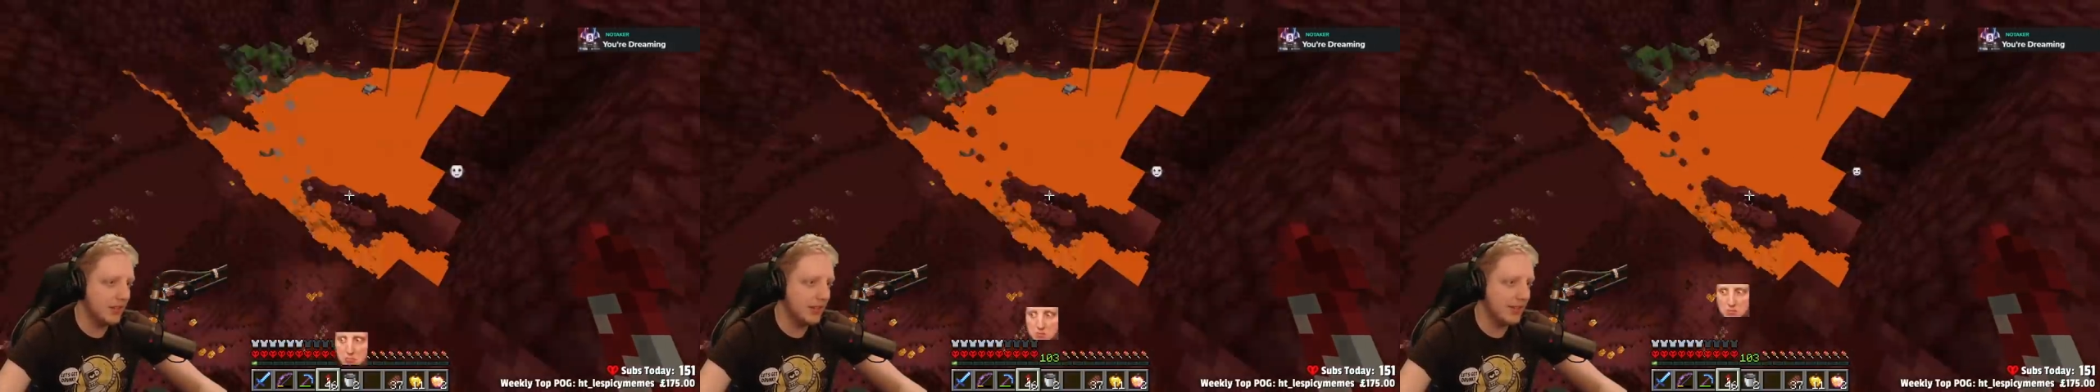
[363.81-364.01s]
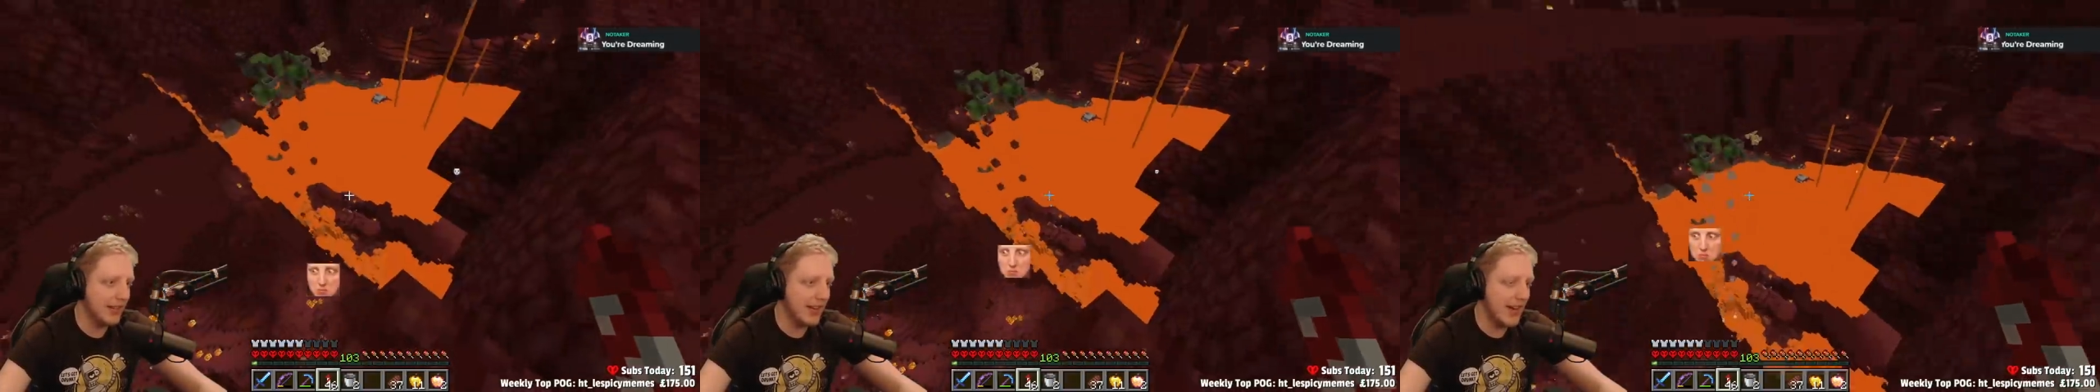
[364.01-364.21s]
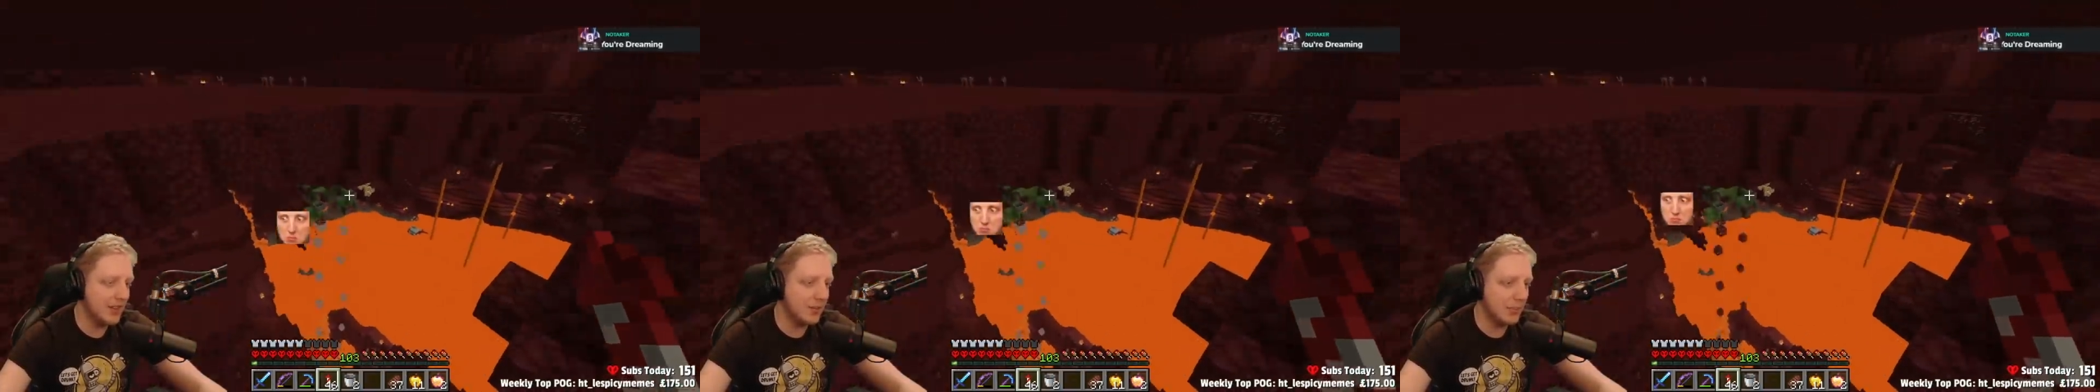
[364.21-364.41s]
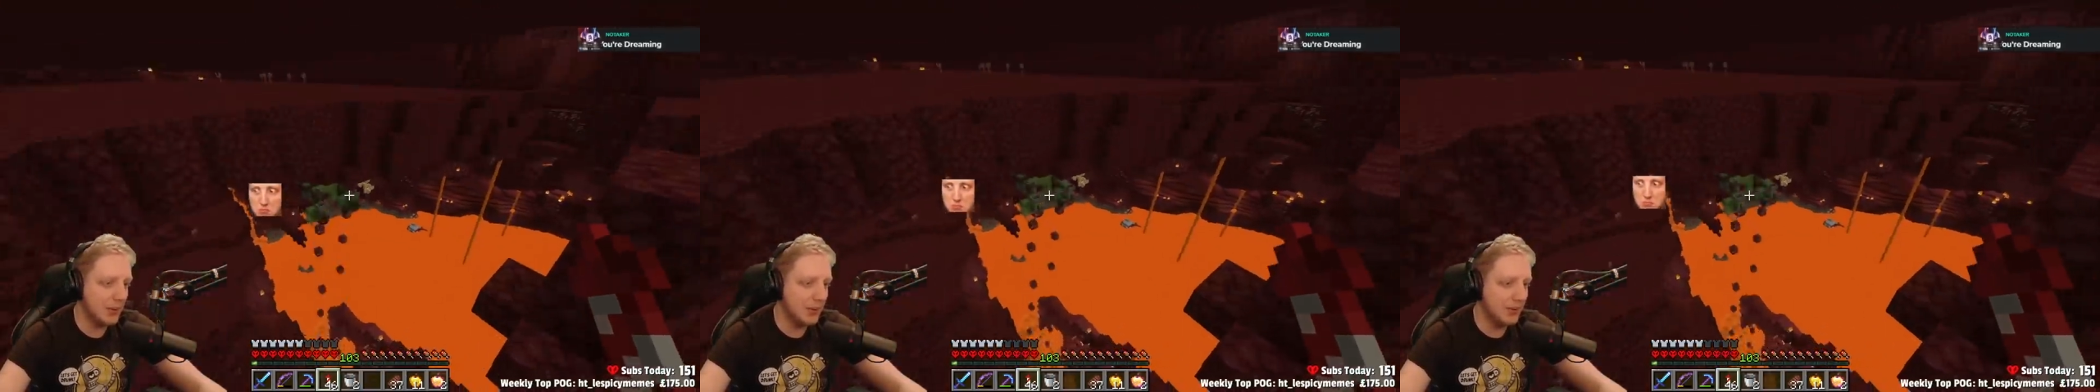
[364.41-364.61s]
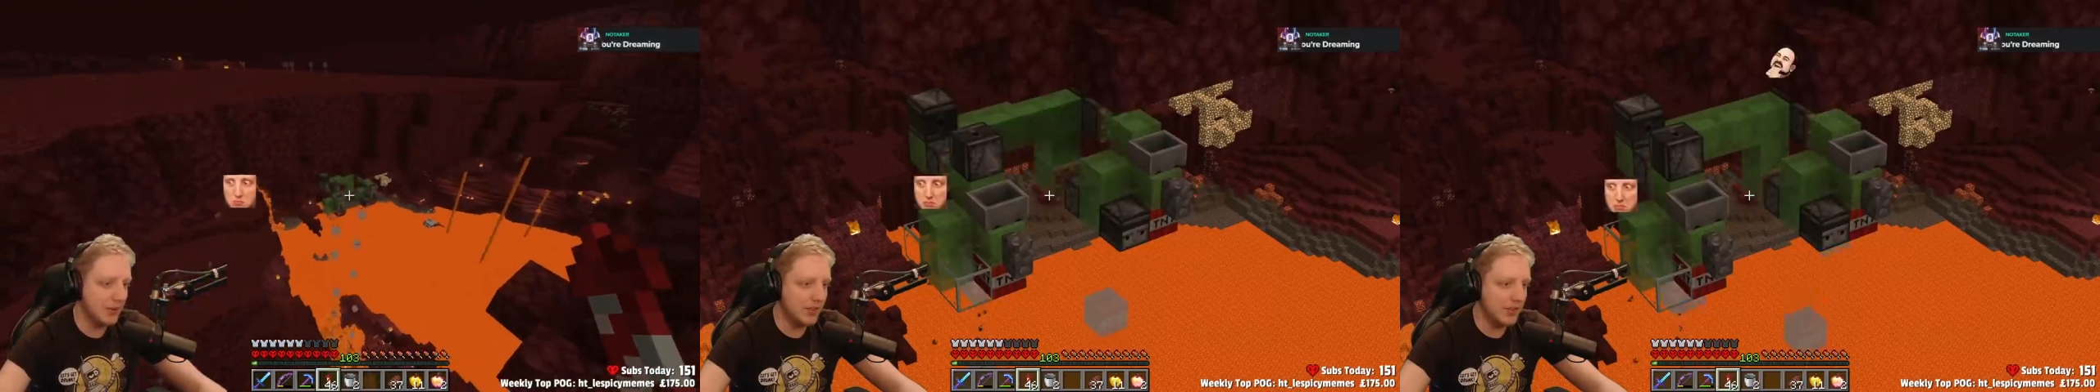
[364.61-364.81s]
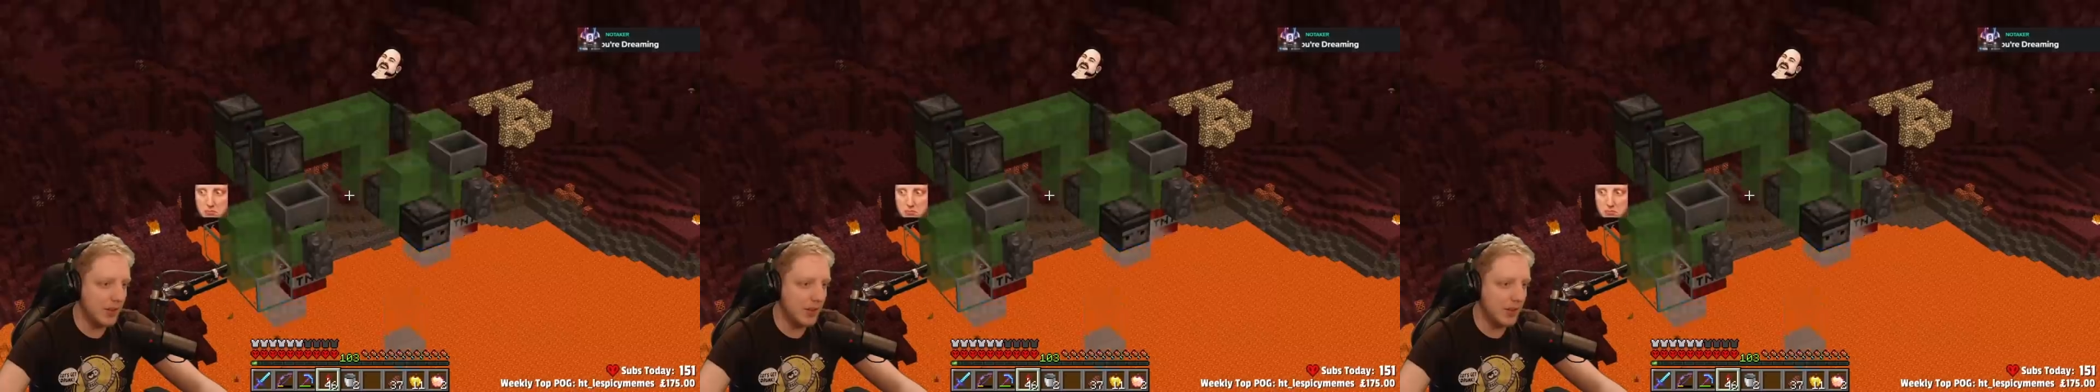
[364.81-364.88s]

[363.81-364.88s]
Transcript: And if a ghast blows this